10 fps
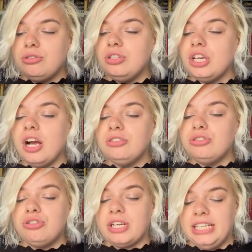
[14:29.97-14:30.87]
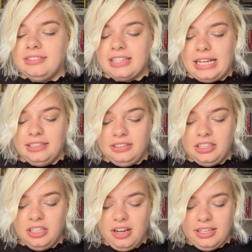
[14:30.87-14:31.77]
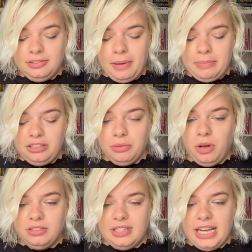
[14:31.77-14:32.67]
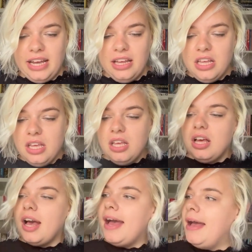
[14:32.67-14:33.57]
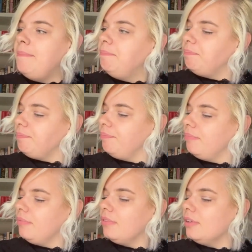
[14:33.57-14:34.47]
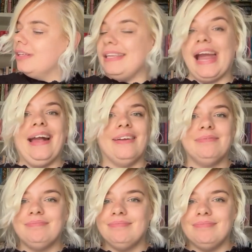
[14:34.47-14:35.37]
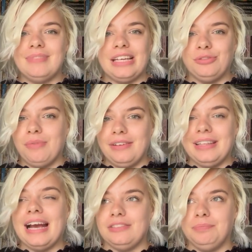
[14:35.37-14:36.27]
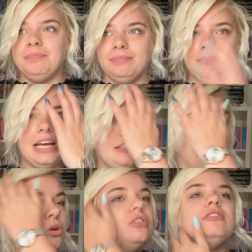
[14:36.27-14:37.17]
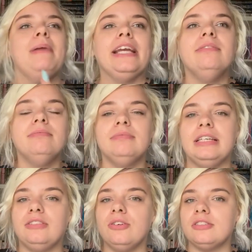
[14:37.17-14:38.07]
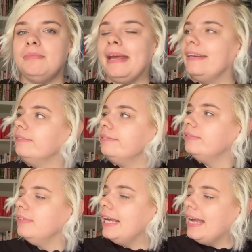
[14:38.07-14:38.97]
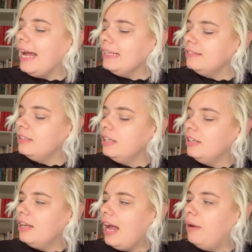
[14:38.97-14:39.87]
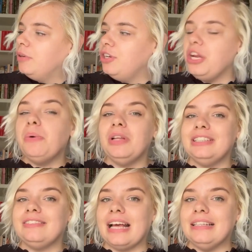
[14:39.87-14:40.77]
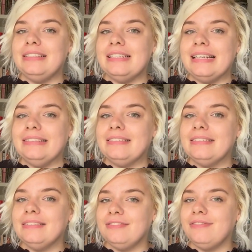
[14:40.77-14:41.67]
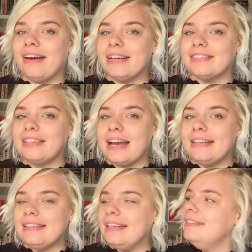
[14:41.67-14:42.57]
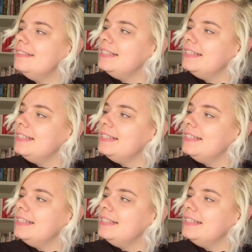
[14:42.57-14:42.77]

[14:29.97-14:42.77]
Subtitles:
You can't just chuck in a skeleton and not expect me to want it. Yeah, that's right. That's hooked me. That's hooked me. It has. I want to know what this skeleton is. It's very exciting.